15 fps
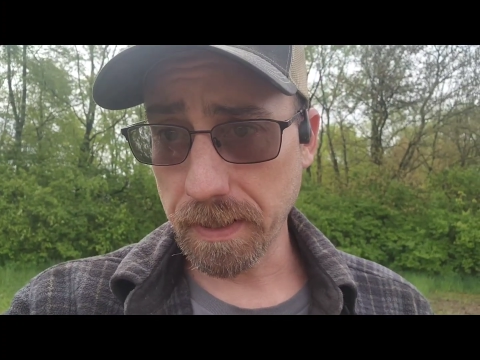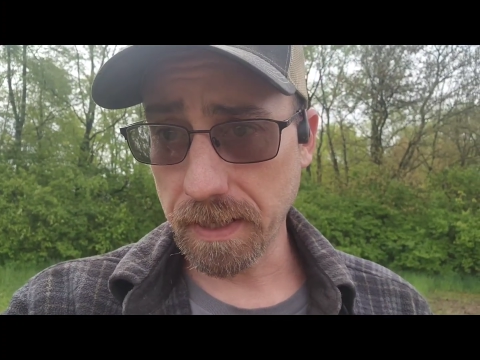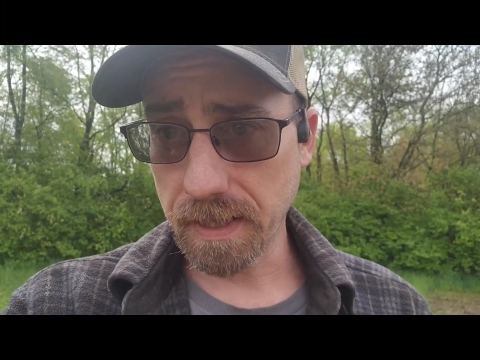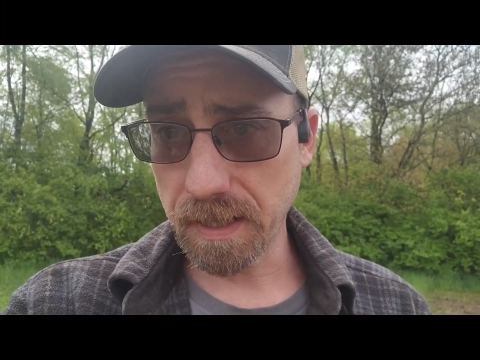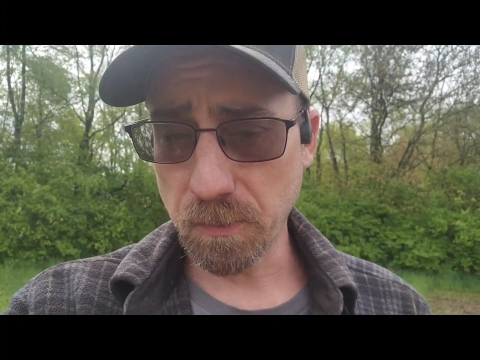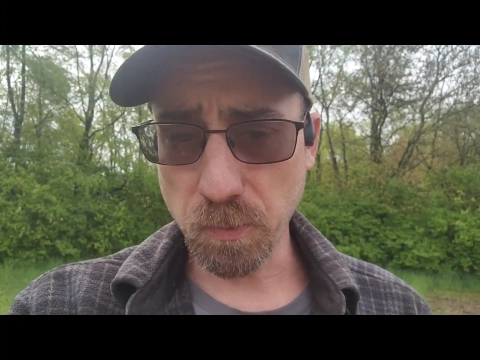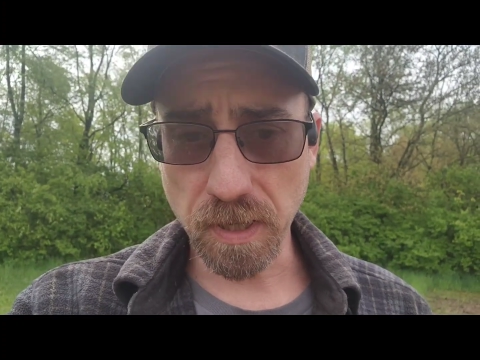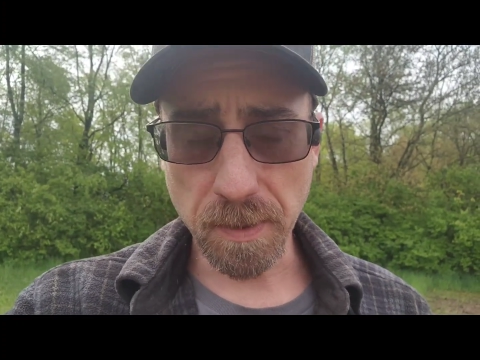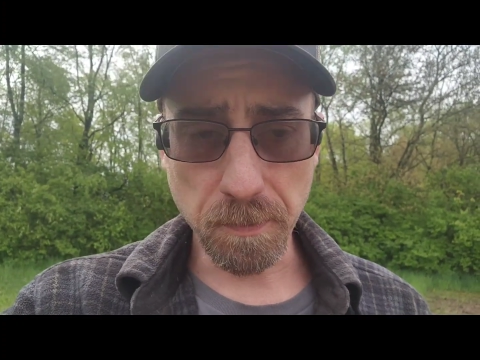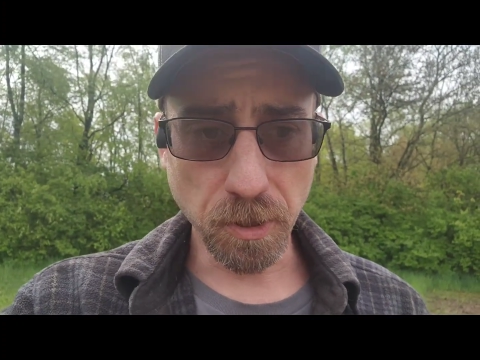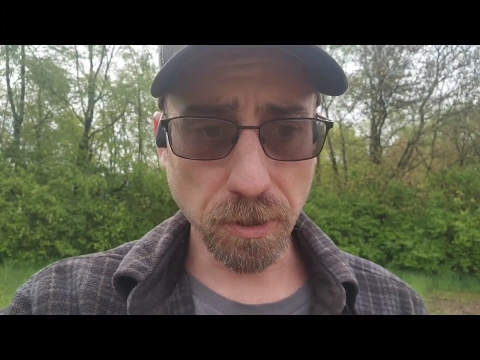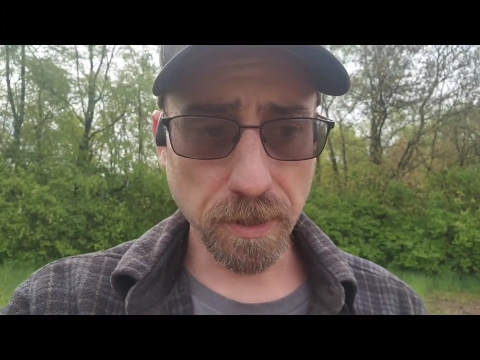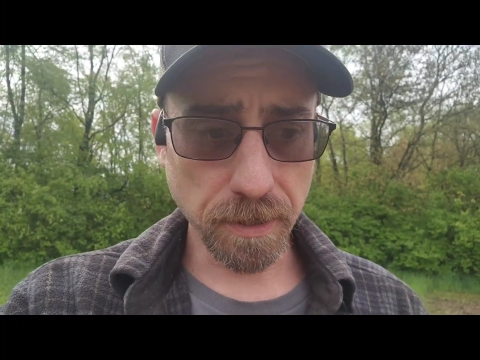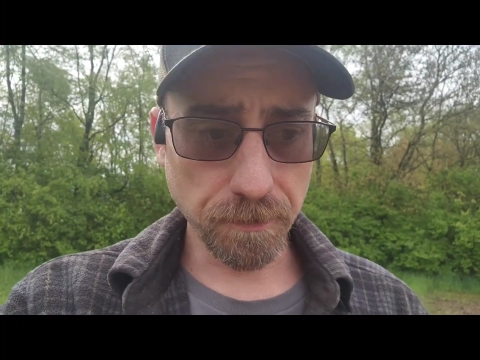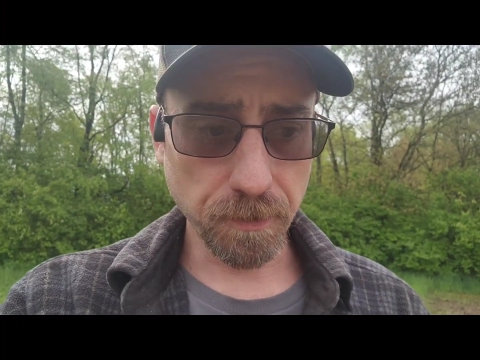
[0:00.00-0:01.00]
Uh, when I'm
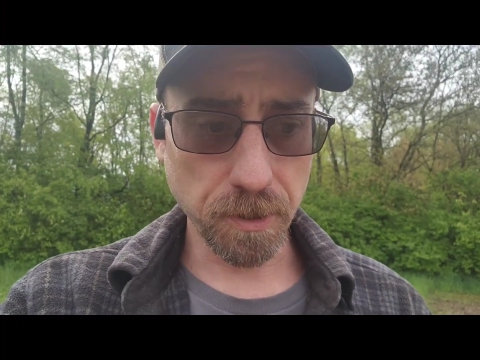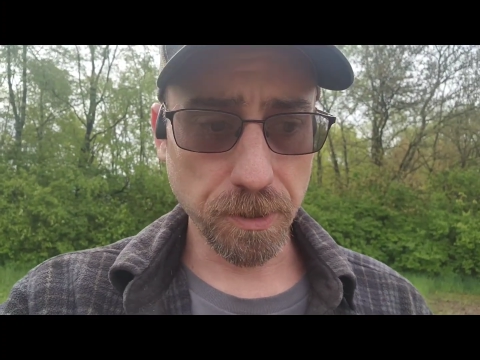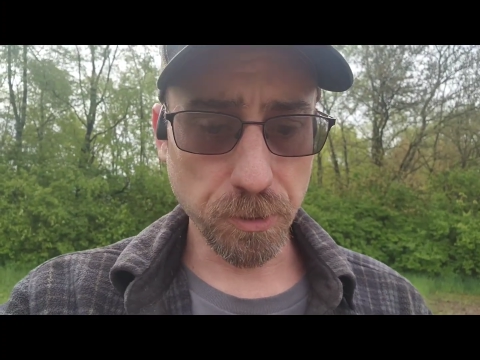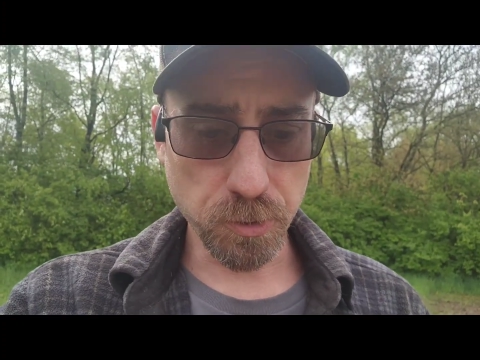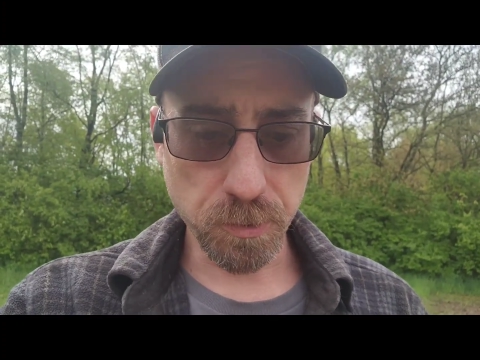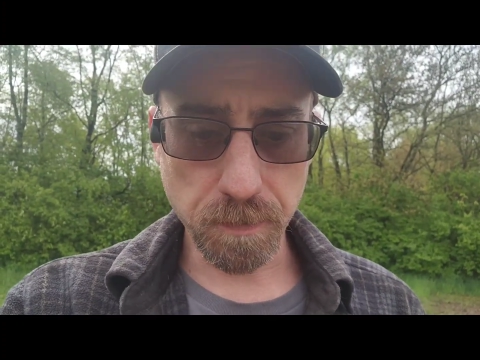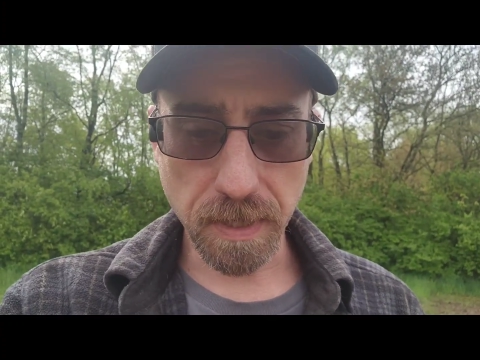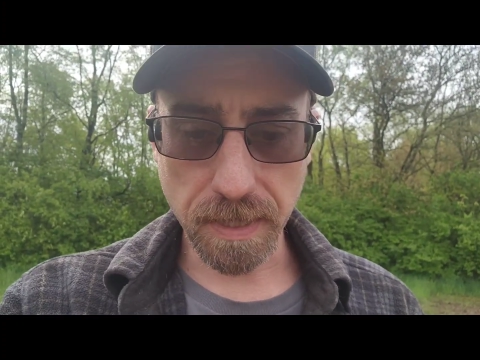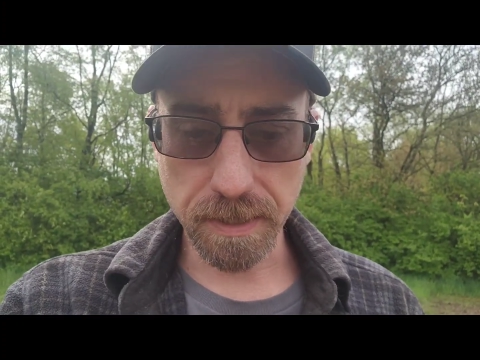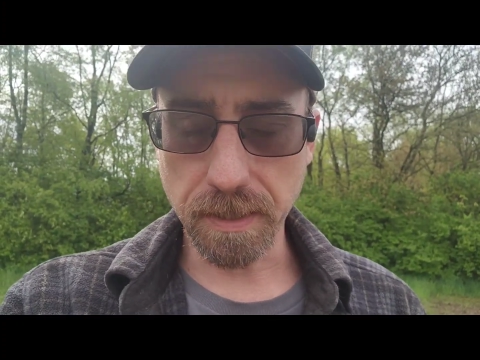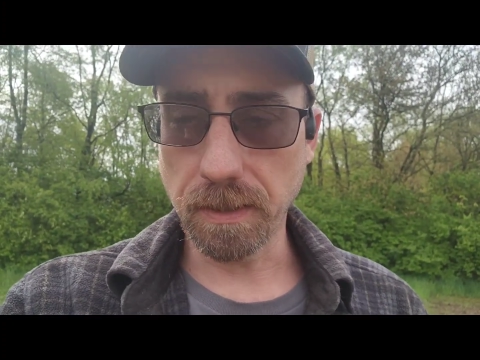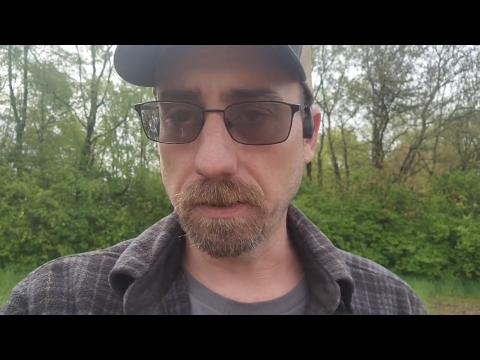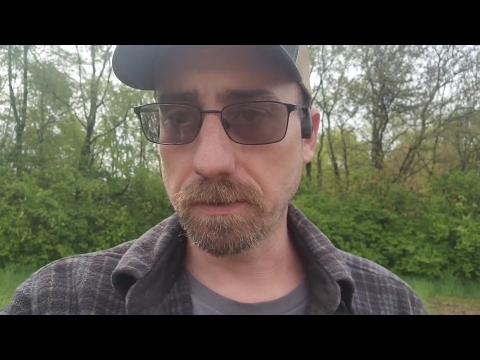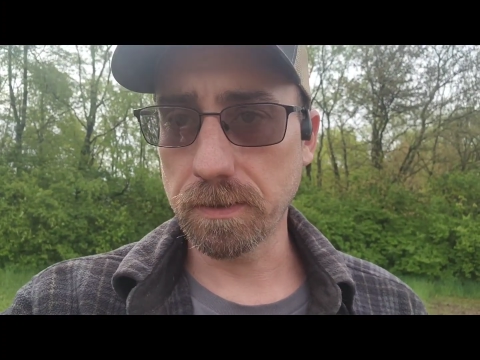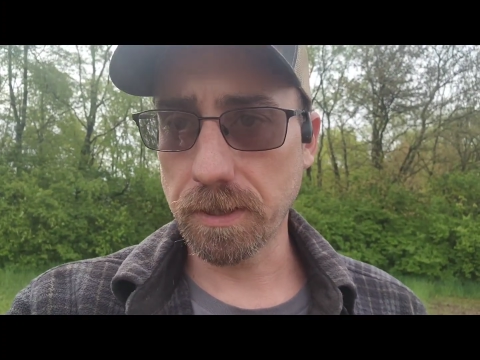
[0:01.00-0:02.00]
looking for a new spot
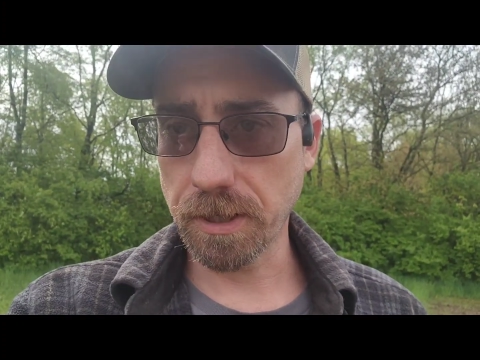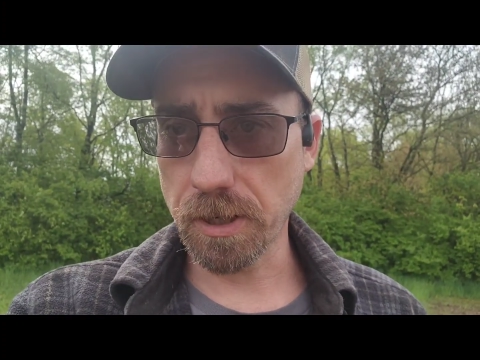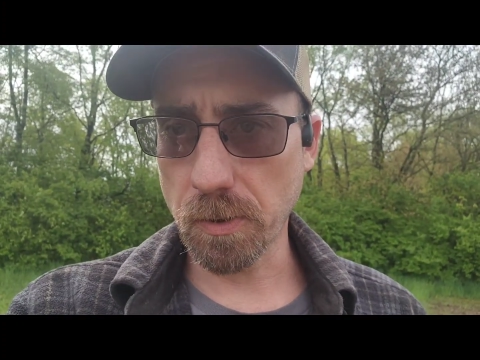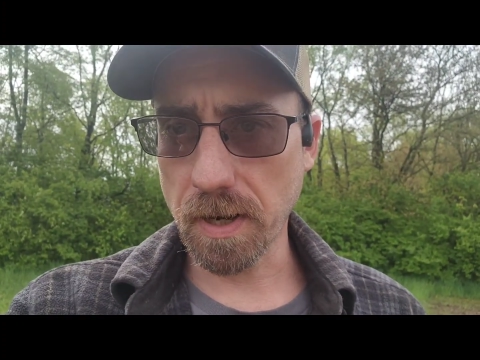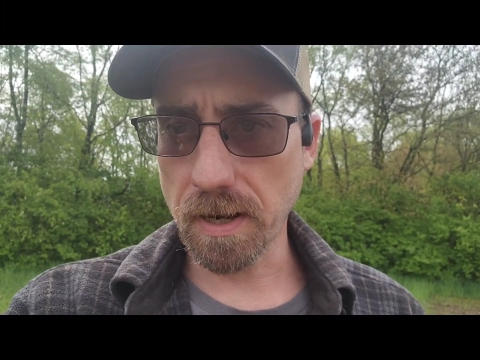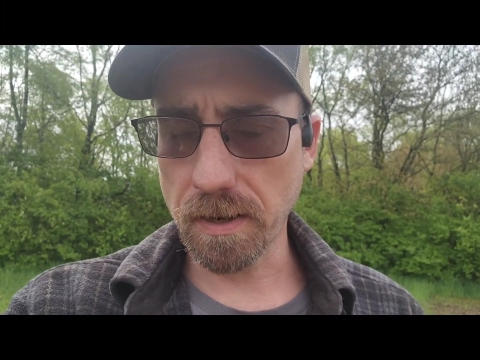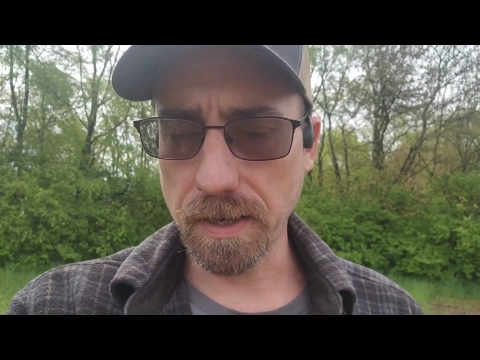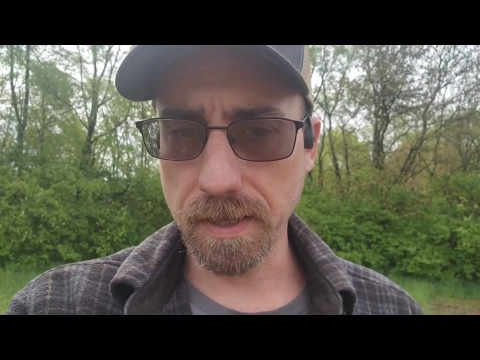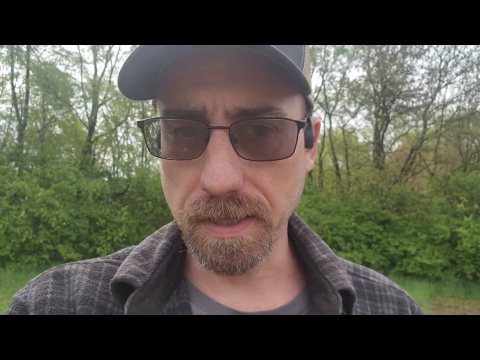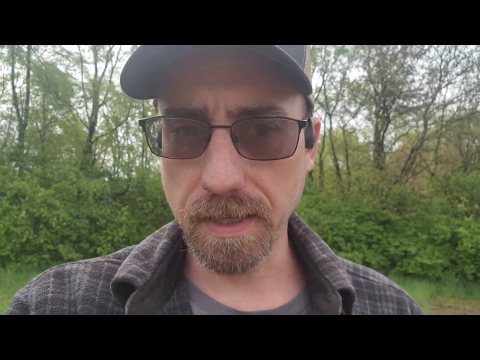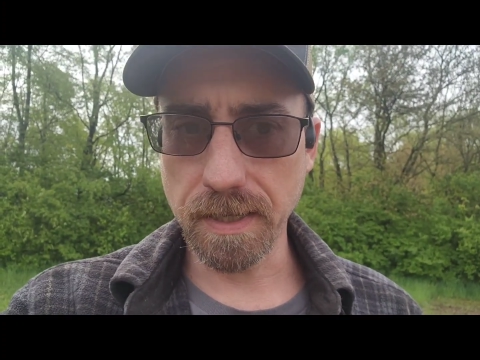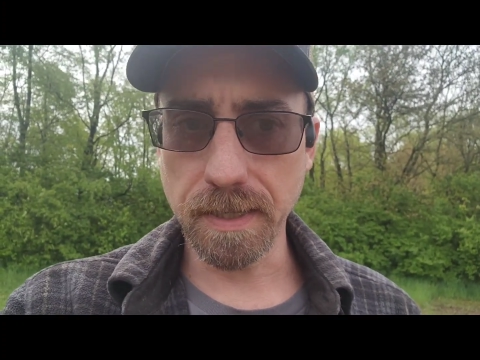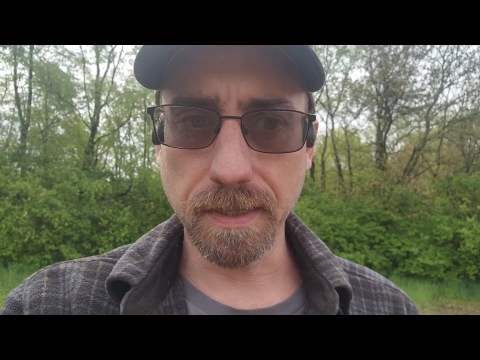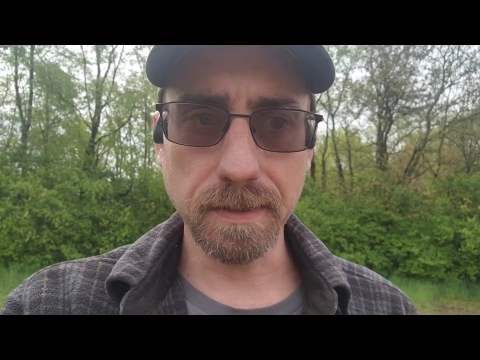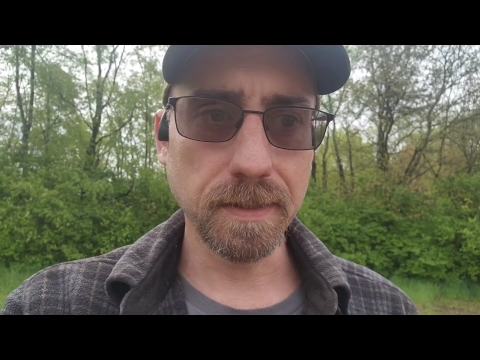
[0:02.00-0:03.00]
to, look, to go arrowhead
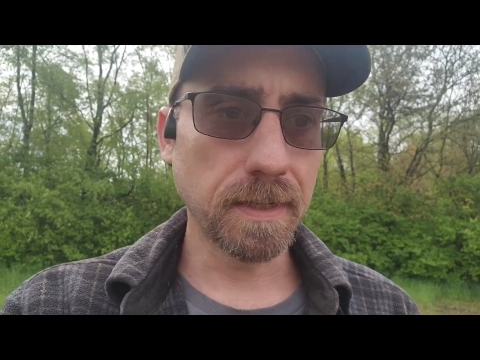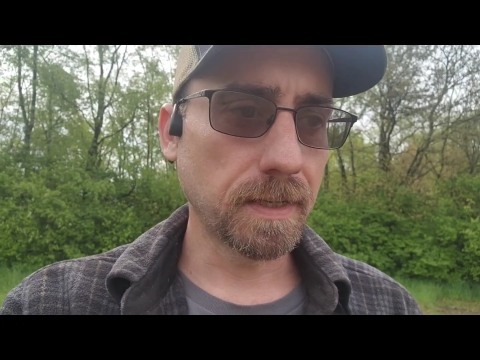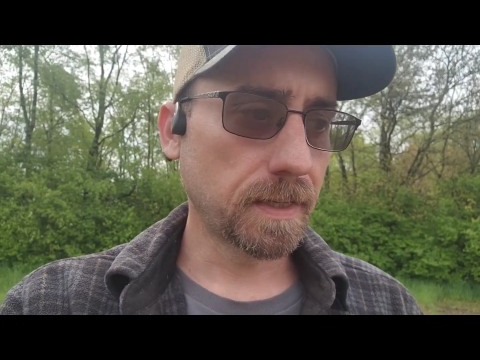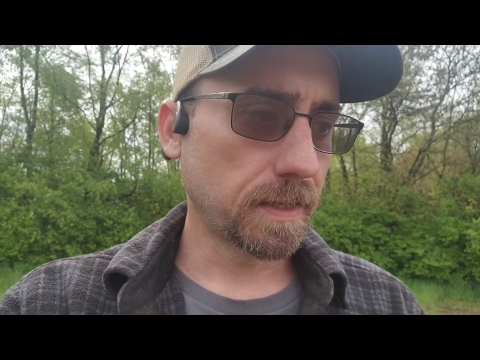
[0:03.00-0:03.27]
hunting,